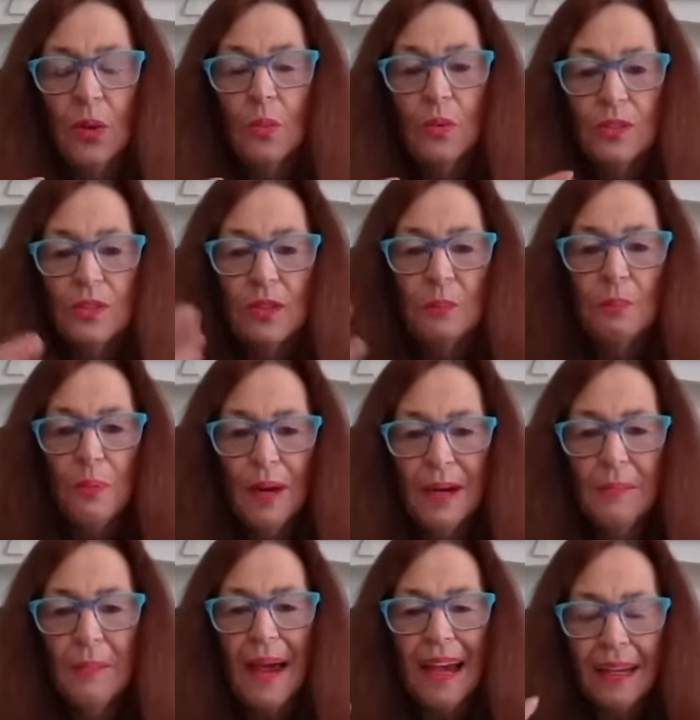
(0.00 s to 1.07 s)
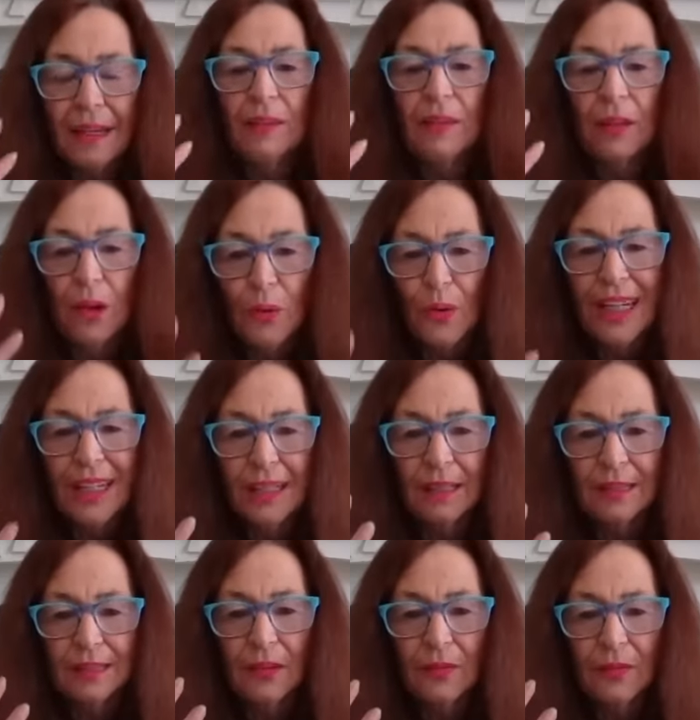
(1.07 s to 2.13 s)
was to bring back the greatness